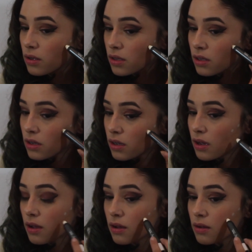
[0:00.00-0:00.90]
my
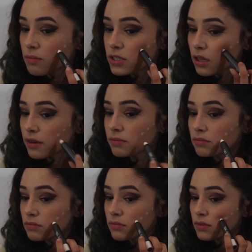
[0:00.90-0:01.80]

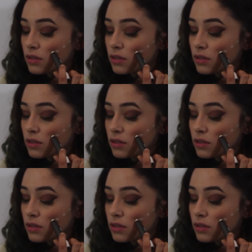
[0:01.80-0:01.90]
jawline.